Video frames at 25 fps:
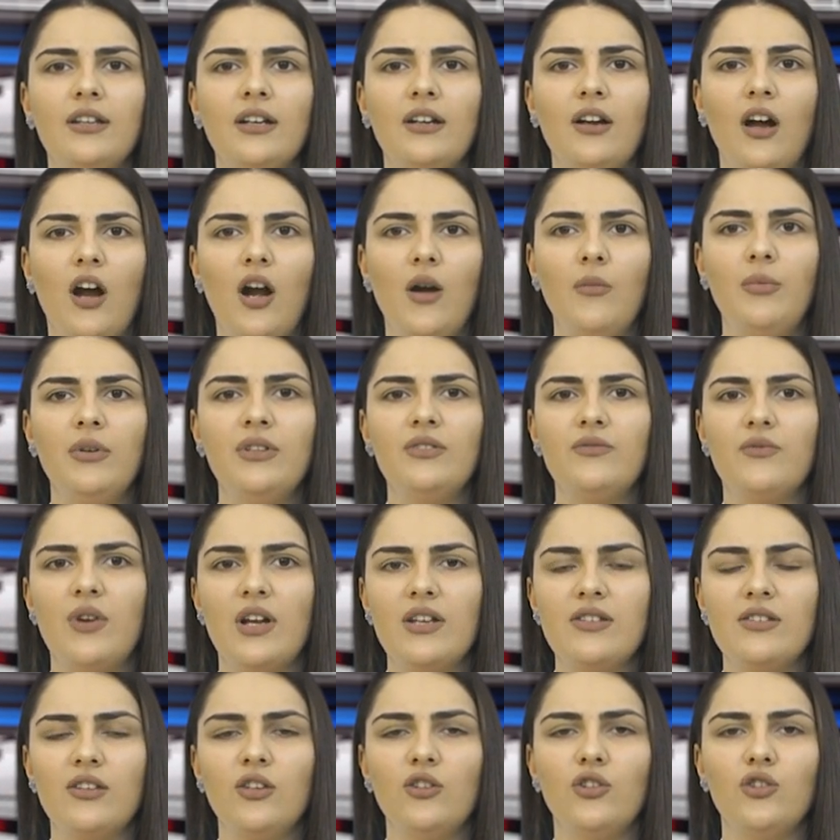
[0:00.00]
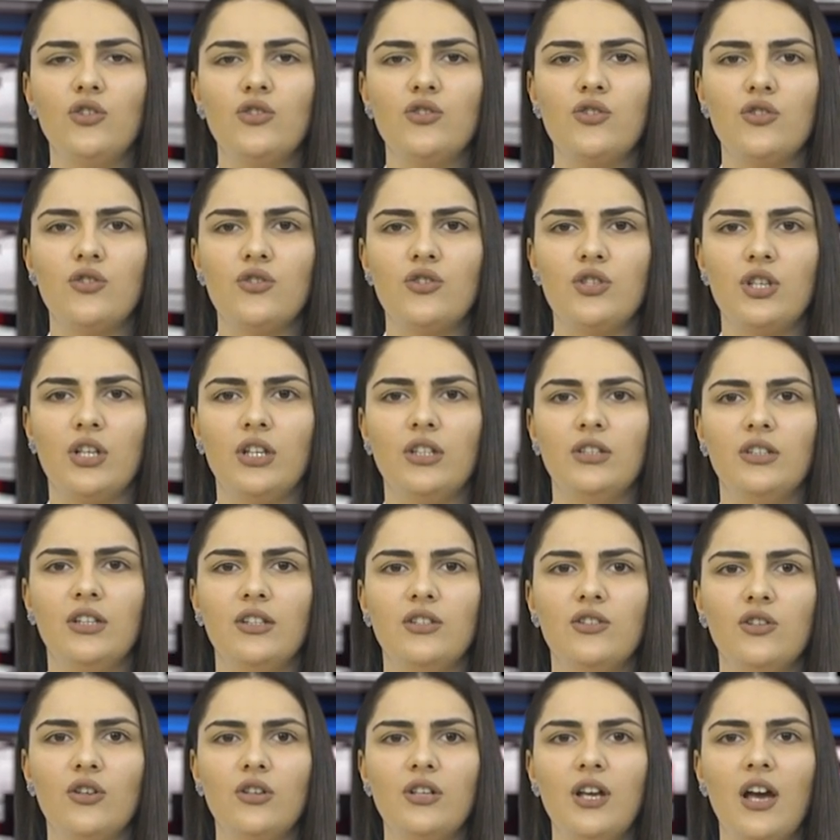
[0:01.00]
The carpet rescued in Shushi
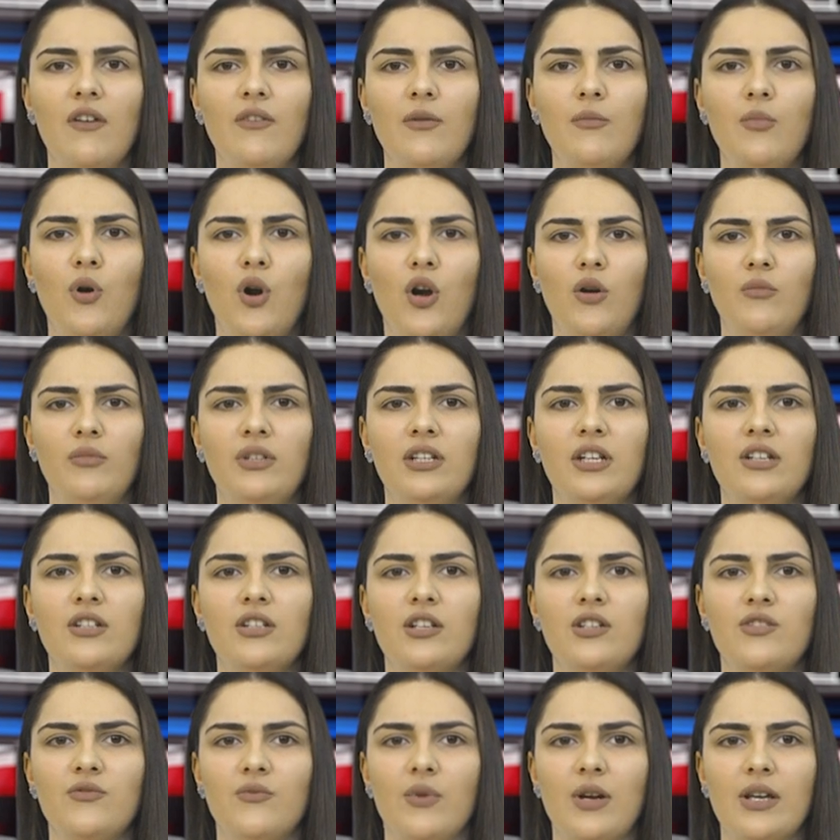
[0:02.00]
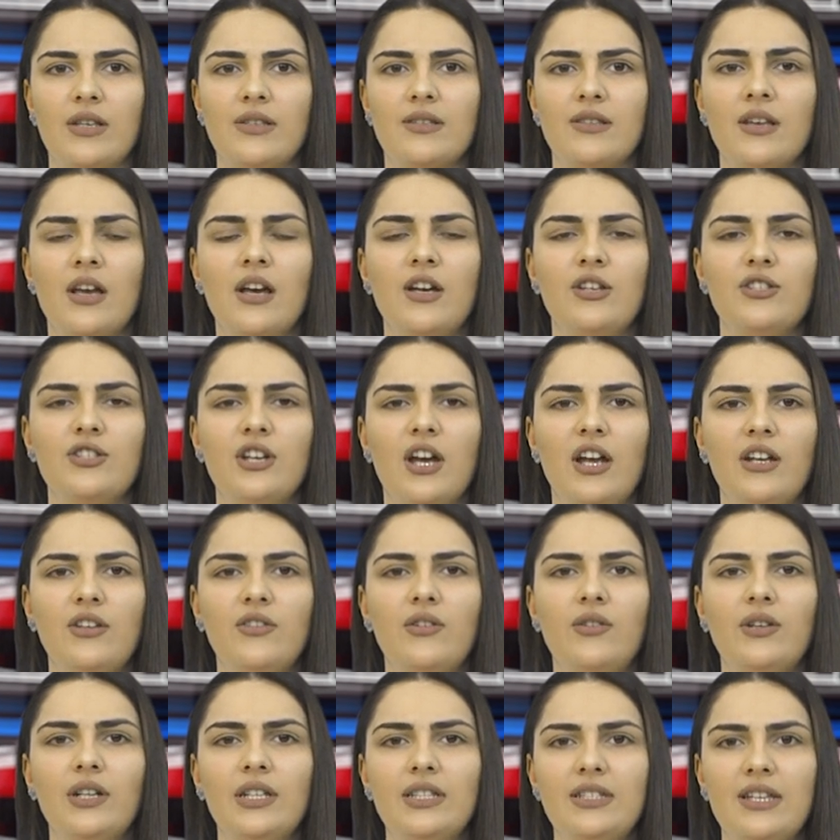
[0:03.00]
did not have a permanent address.
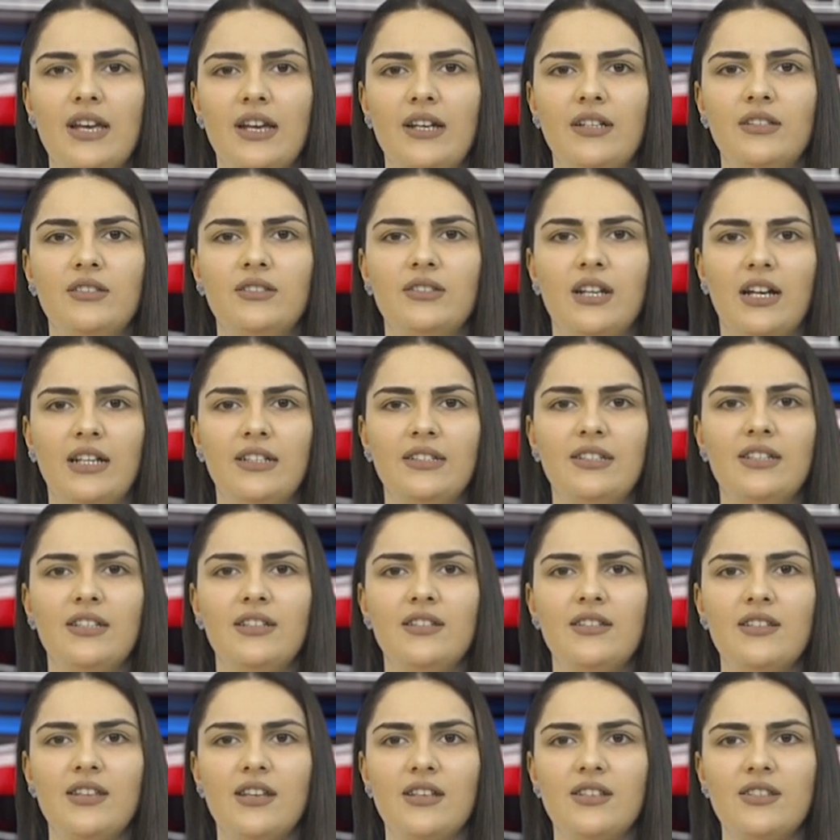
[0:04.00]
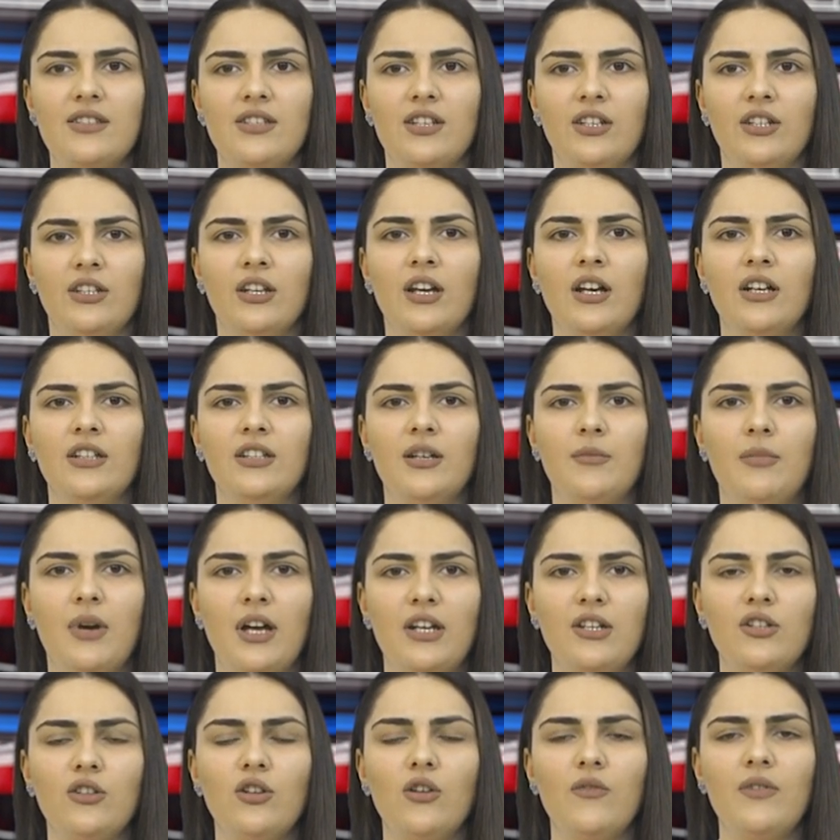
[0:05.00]
January 10, 1916, the
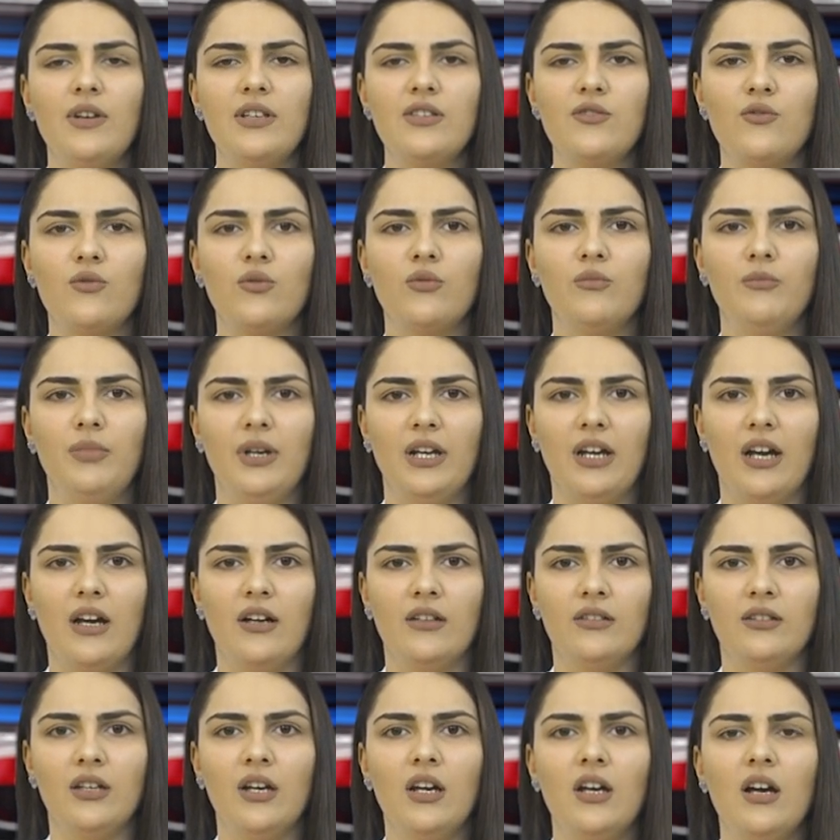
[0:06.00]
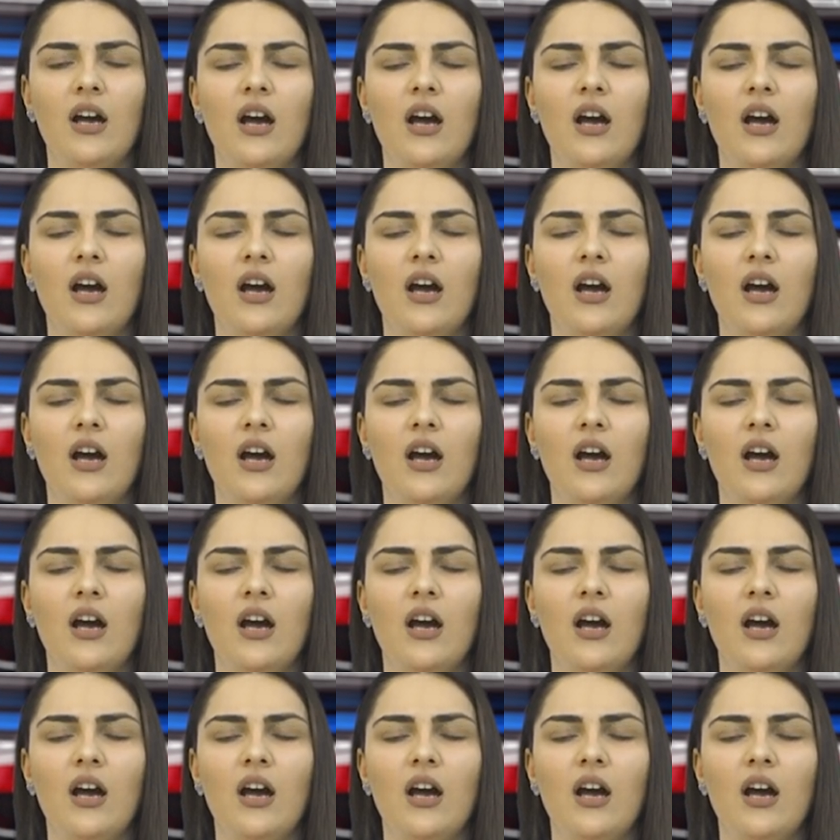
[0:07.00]
Battle of Erzurum began.